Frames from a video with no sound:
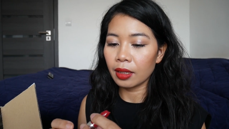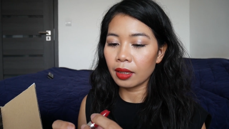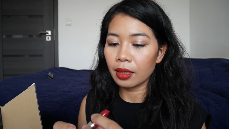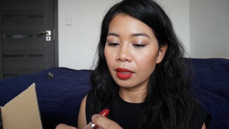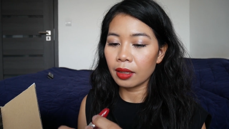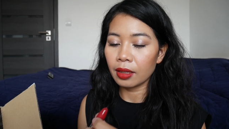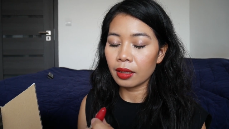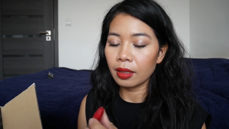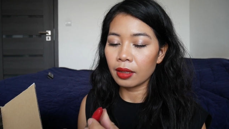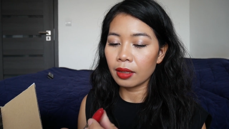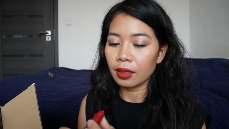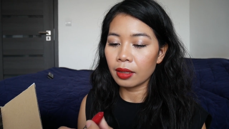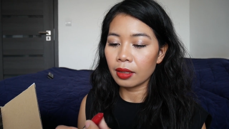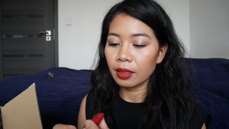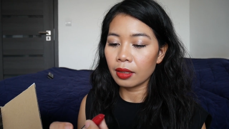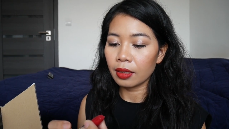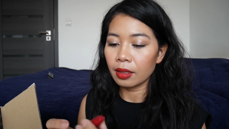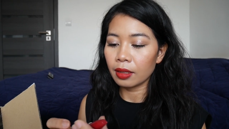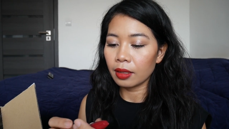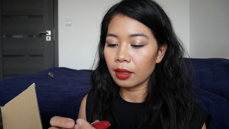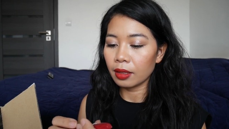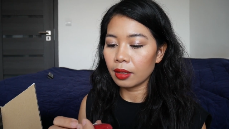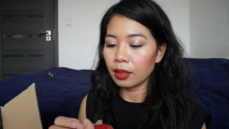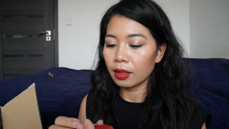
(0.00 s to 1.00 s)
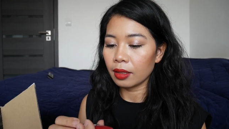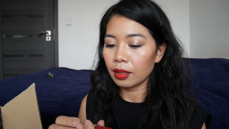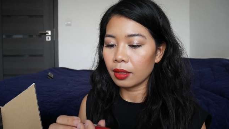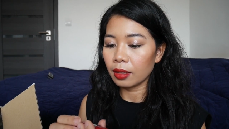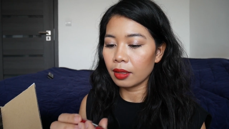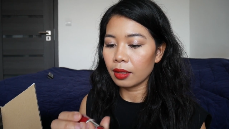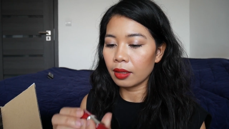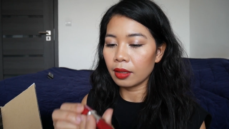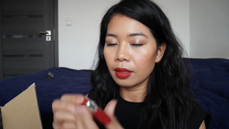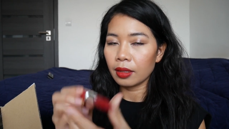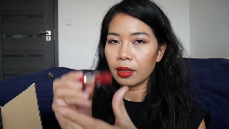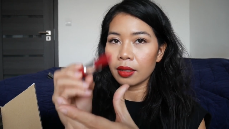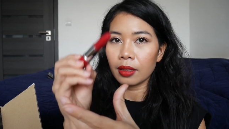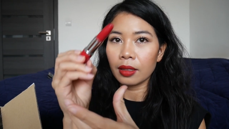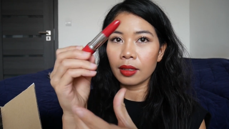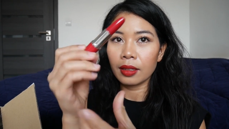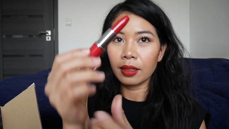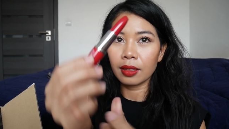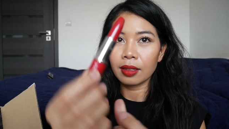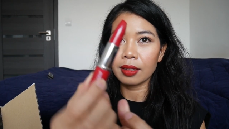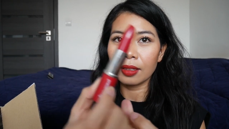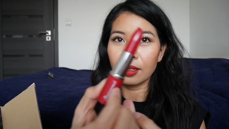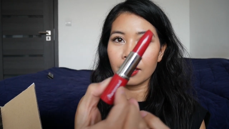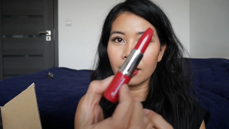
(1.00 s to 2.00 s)

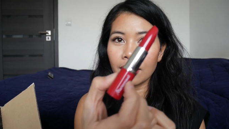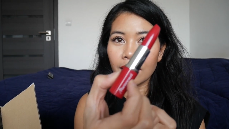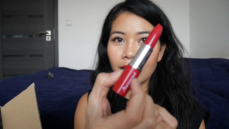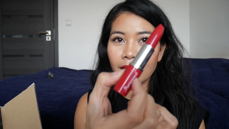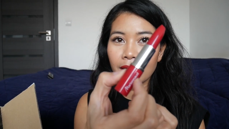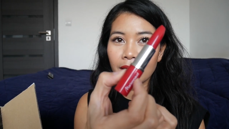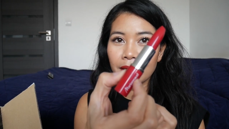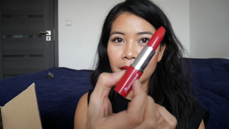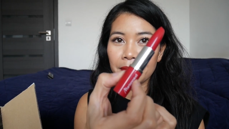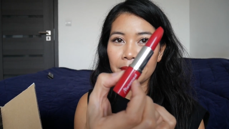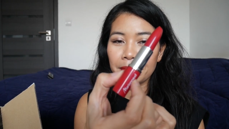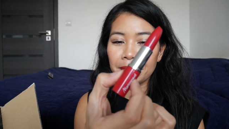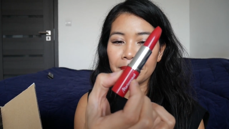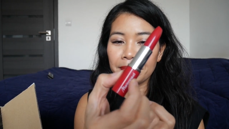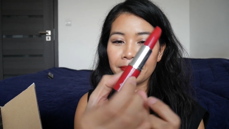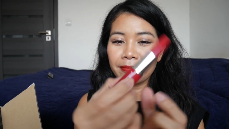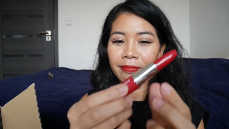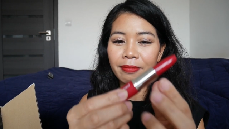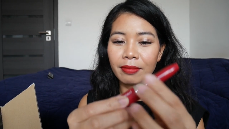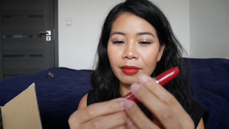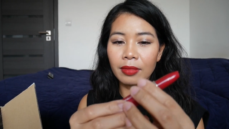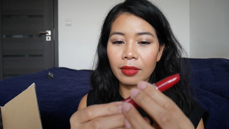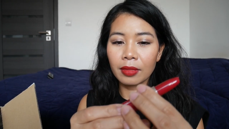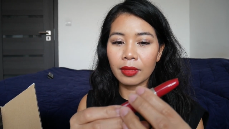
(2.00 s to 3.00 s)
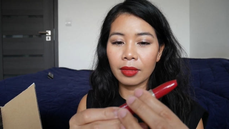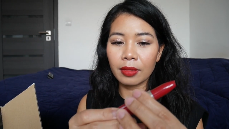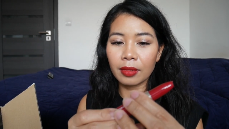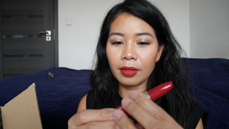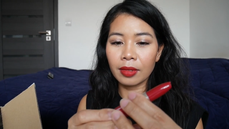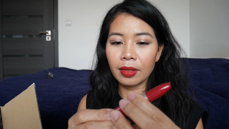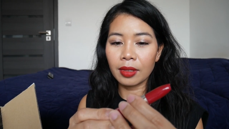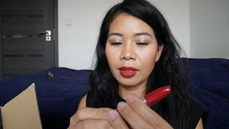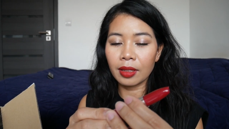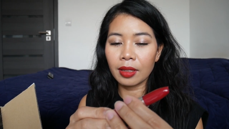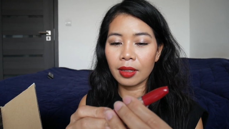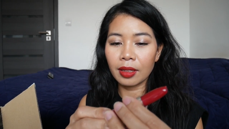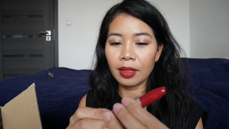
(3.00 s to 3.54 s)
[no speech]